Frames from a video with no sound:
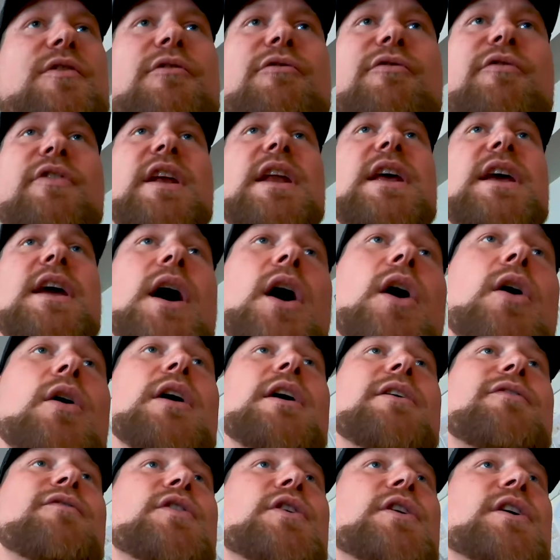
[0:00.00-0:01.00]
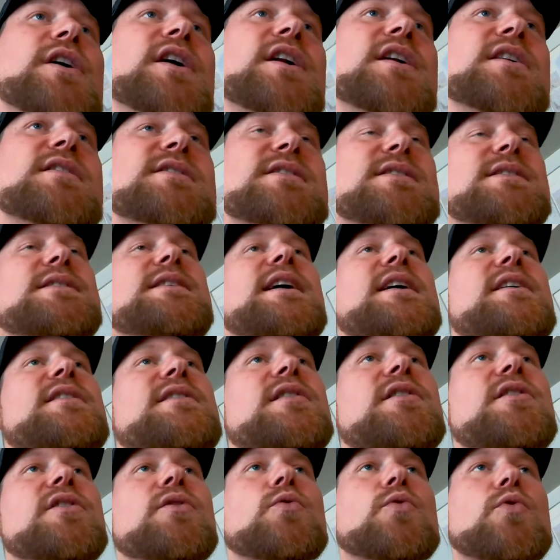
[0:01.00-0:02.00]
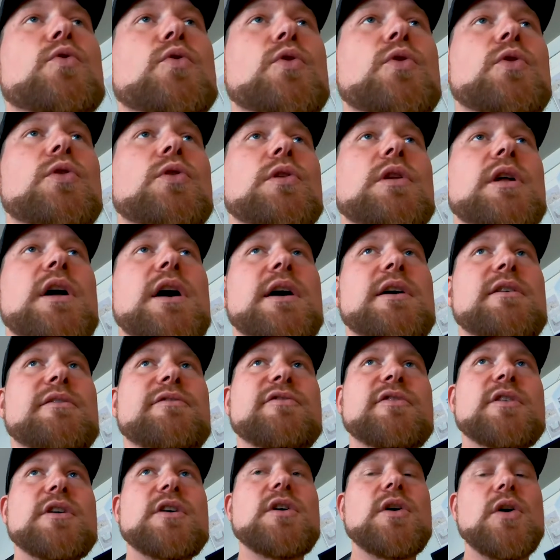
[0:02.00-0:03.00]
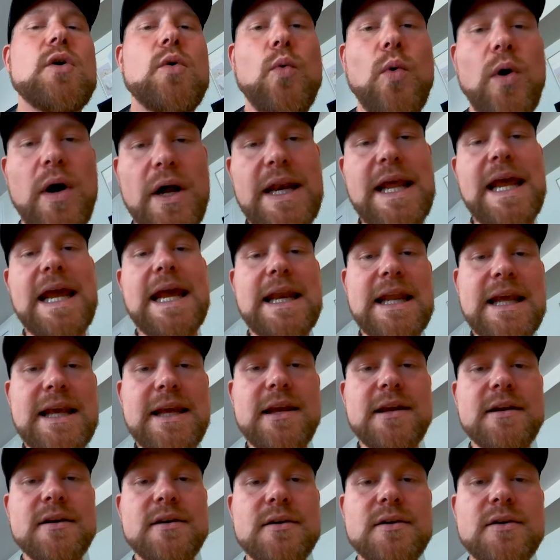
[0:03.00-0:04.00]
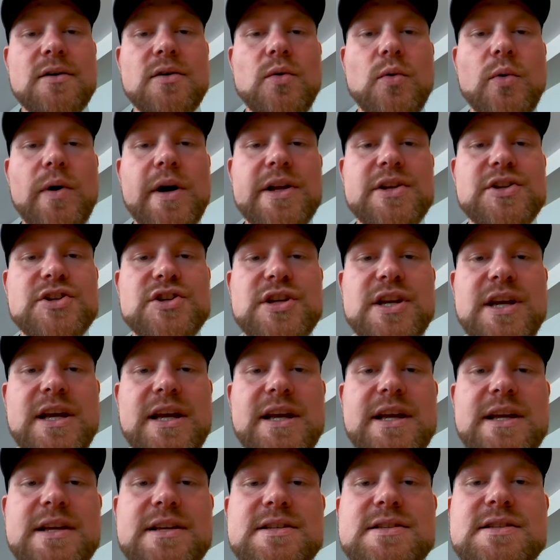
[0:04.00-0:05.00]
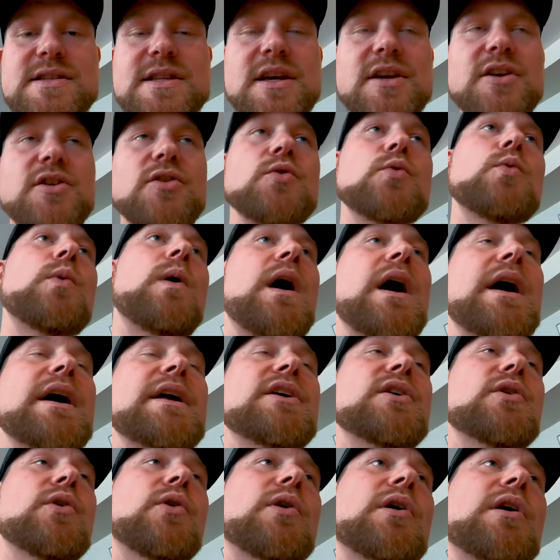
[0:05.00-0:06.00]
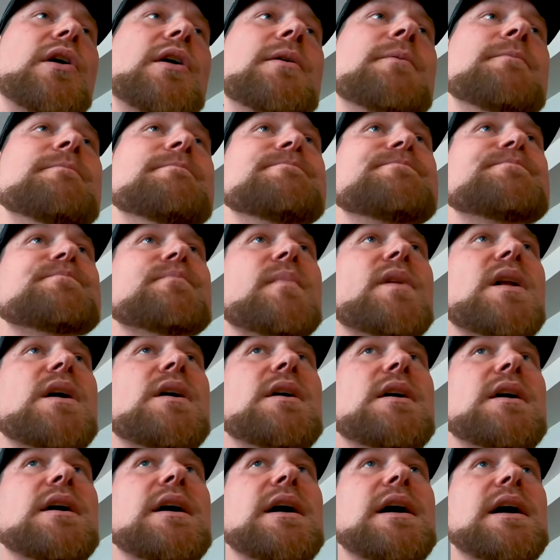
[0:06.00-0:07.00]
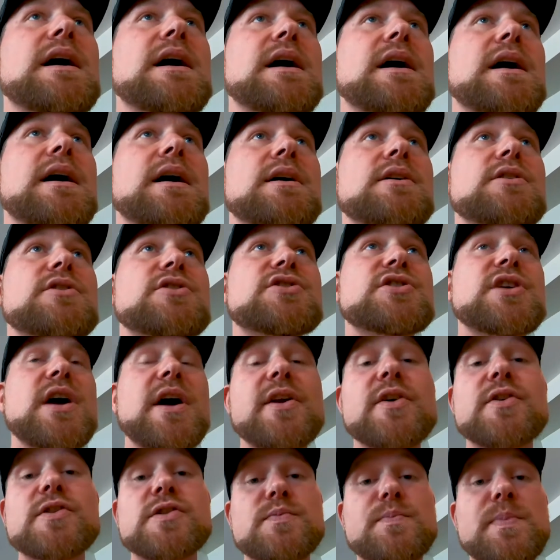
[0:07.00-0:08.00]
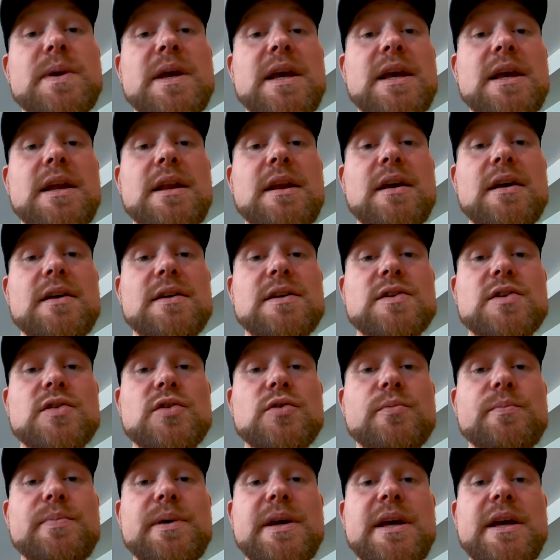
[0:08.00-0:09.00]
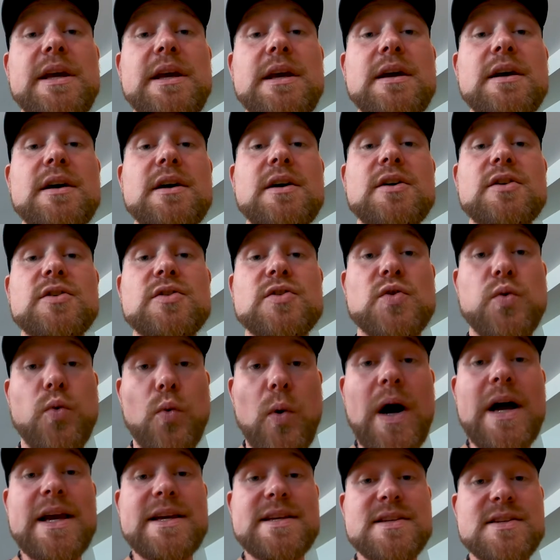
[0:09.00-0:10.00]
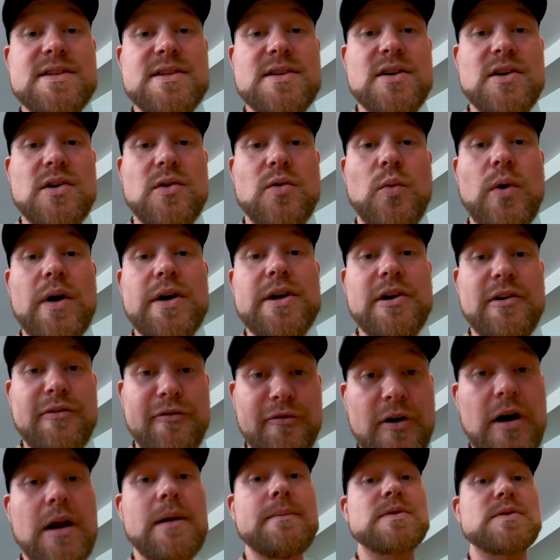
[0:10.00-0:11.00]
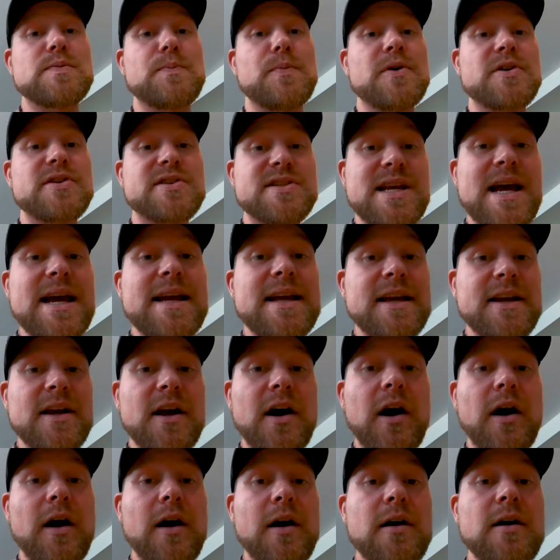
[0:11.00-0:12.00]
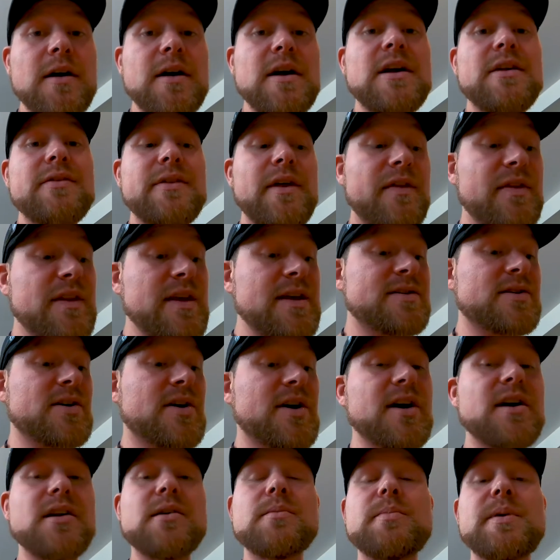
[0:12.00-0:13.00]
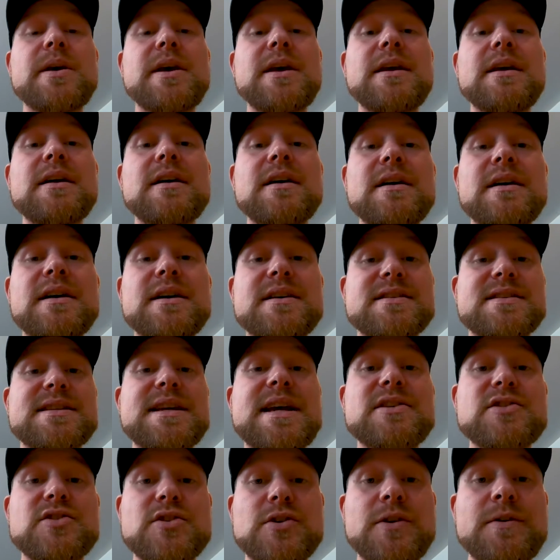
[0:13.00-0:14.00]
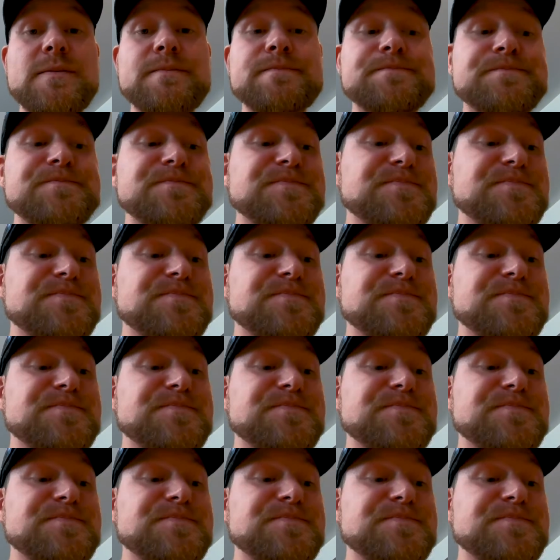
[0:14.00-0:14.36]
for video, if you're gonna stick to the rule of 180, which is that you want your shutter speed to be twice what your frames per second are, then these are gonna be essential.